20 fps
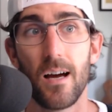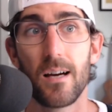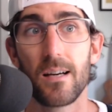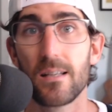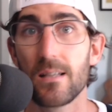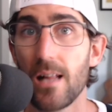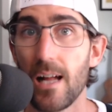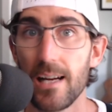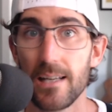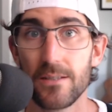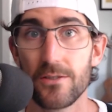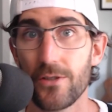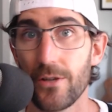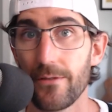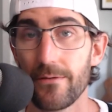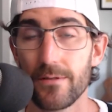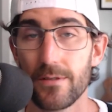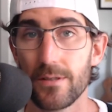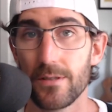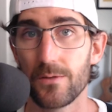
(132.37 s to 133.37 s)
client
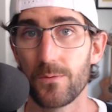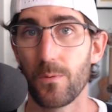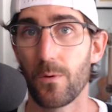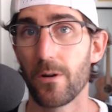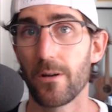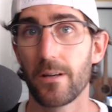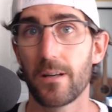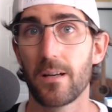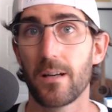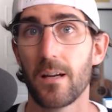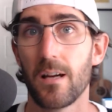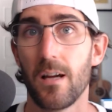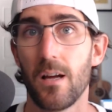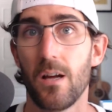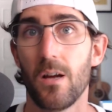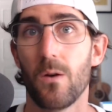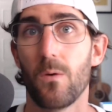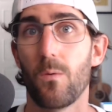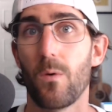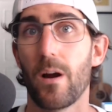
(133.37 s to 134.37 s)
services work,
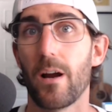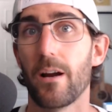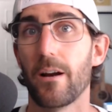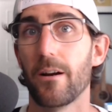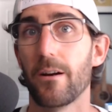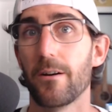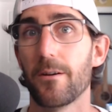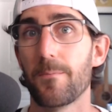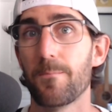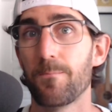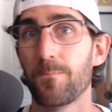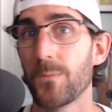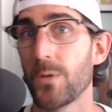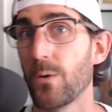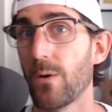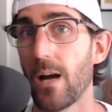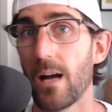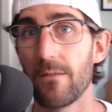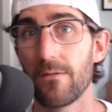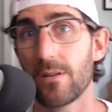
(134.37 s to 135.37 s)
where you
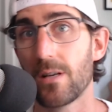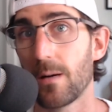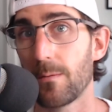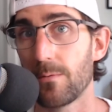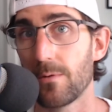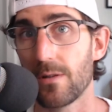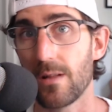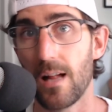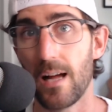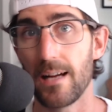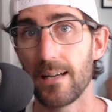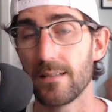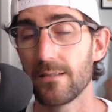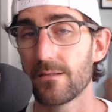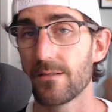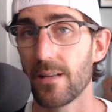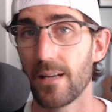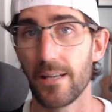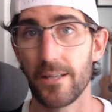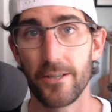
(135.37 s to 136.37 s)
have a couple
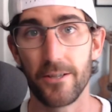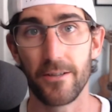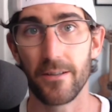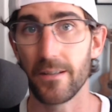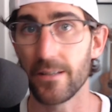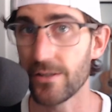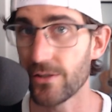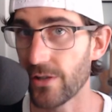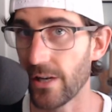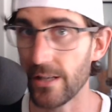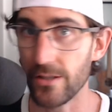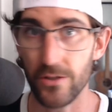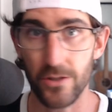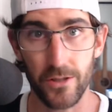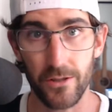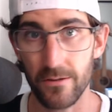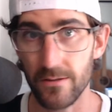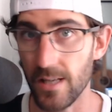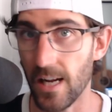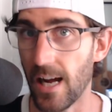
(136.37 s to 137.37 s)
clients and you're exchanging
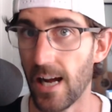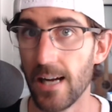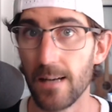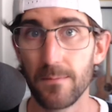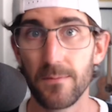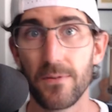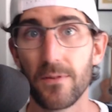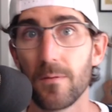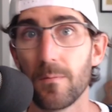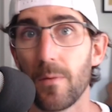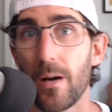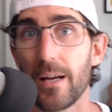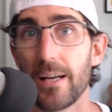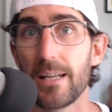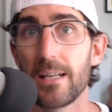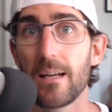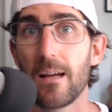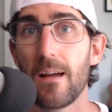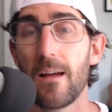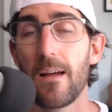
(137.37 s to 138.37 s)
your time for
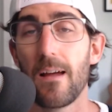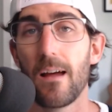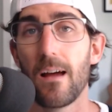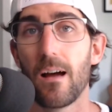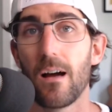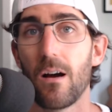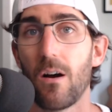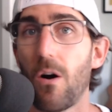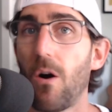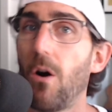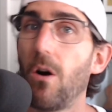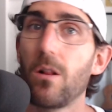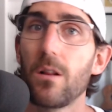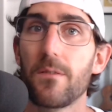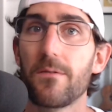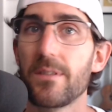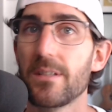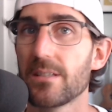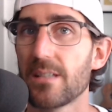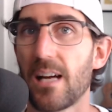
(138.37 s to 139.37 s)
money. All
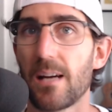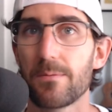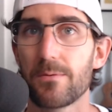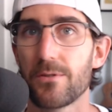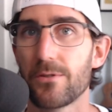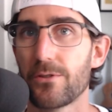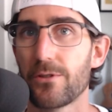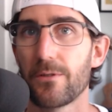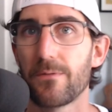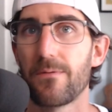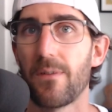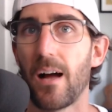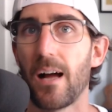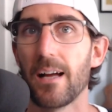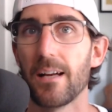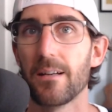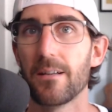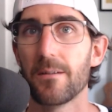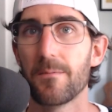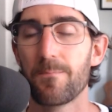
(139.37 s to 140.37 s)
of these options are
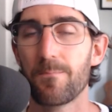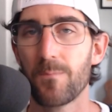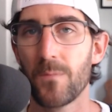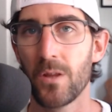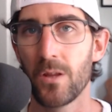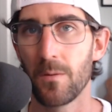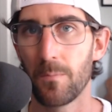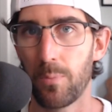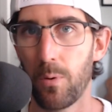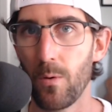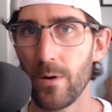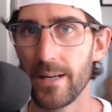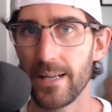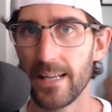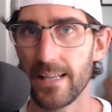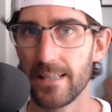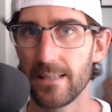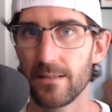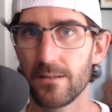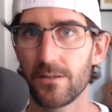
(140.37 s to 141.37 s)
fine. The point
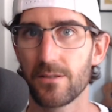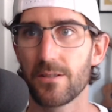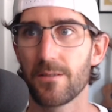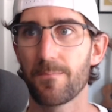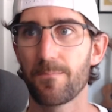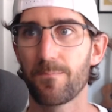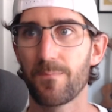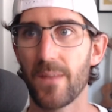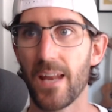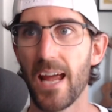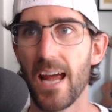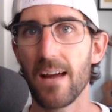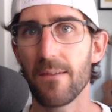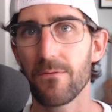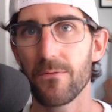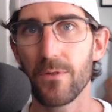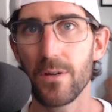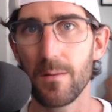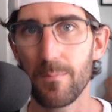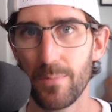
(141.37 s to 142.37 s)
is,
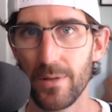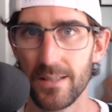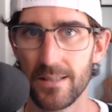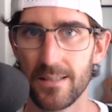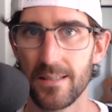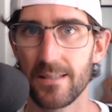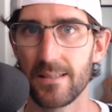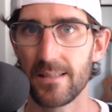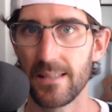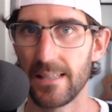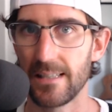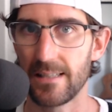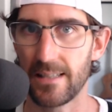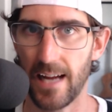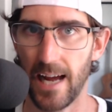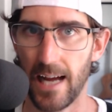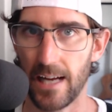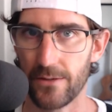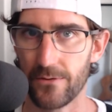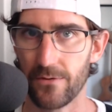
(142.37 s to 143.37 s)
every business needs
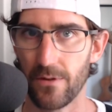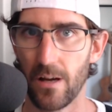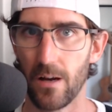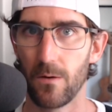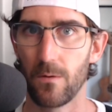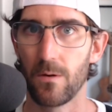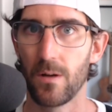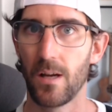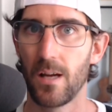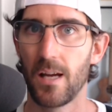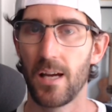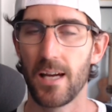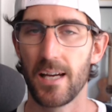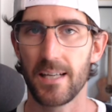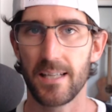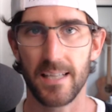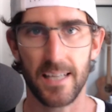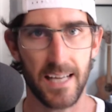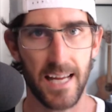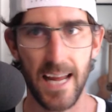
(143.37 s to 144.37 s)
cash flow.
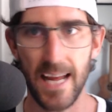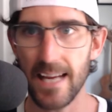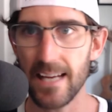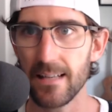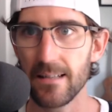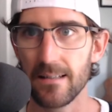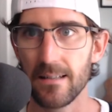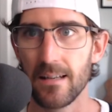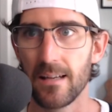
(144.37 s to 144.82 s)
You can't